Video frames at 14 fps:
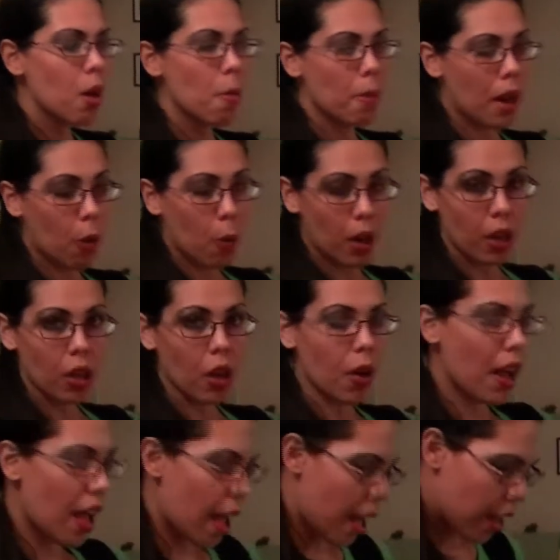But I want to go
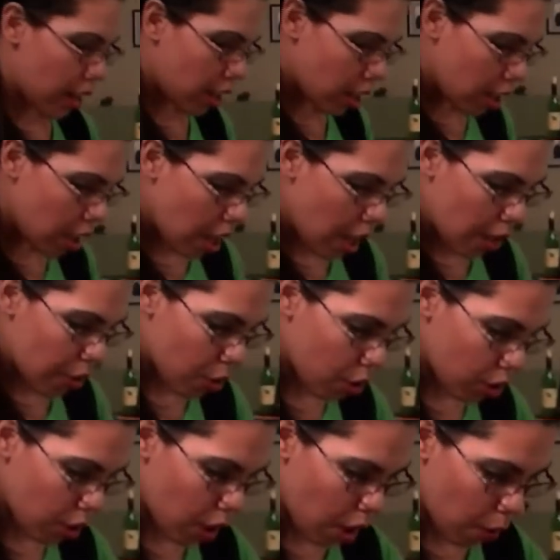ahead, and you're
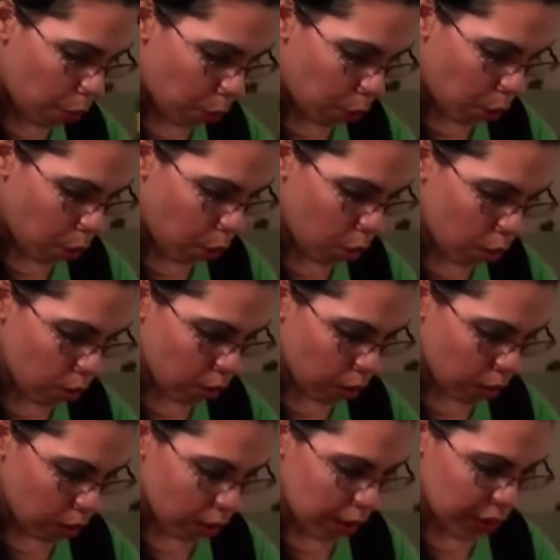going to unroll
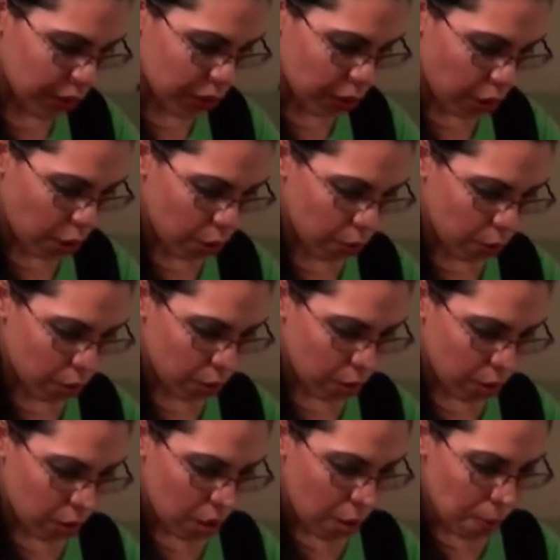this dough,
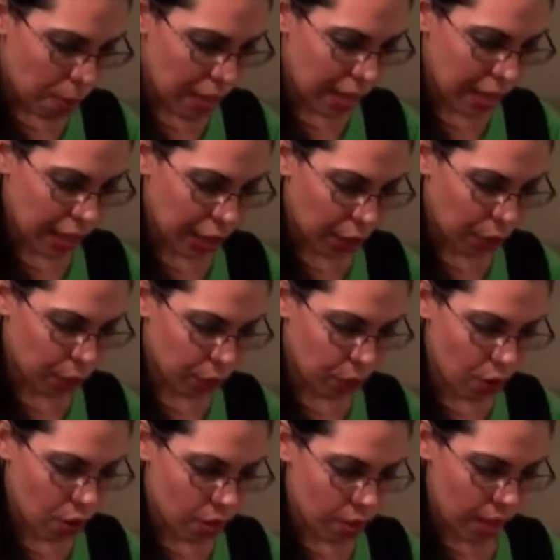being
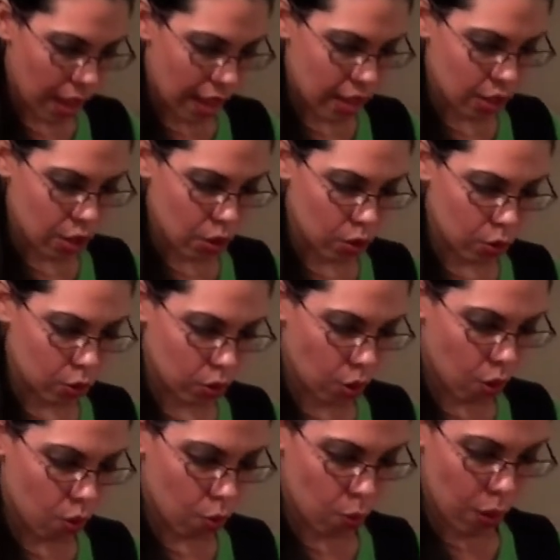careful that you
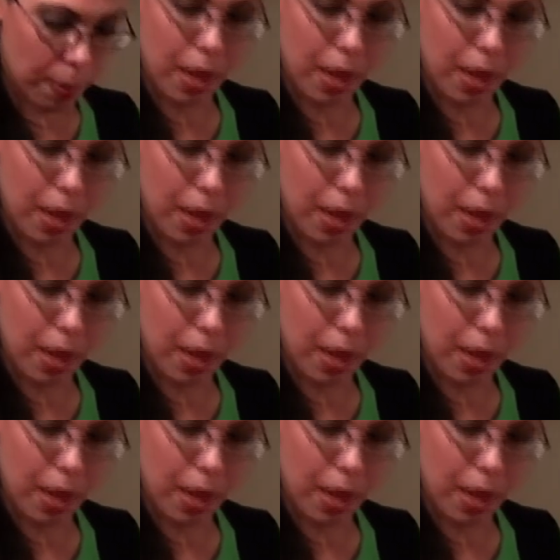don't rip